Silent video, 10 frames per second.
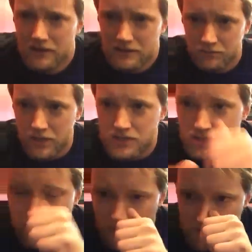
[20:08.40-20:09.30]
So bridge
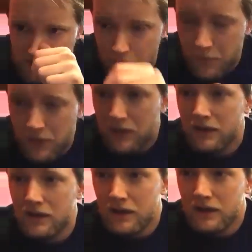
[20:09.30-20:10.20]
your hips up,
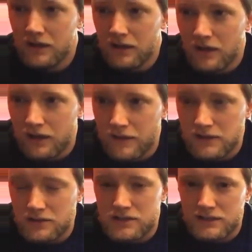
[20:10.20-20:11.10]
and
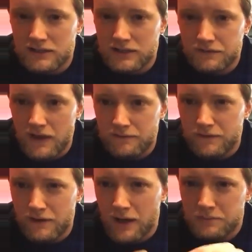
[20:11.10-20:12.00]
then you just lift that
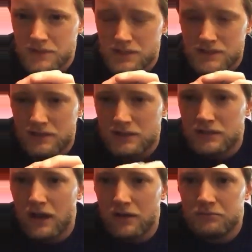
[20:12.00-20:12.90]
foot up just
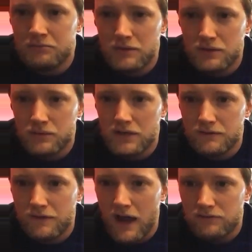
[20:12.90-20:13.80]
you know maybe three
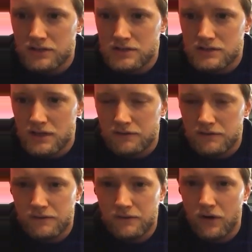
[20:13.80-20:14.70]
to five inches off
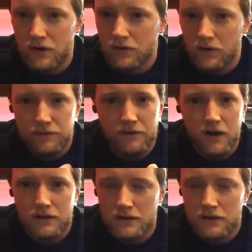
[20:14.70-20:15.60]
the floor or
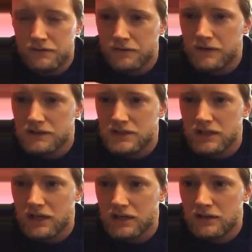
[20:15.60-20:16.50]
farther if it feels
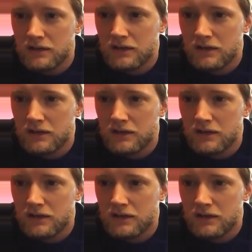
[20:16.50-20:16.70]
good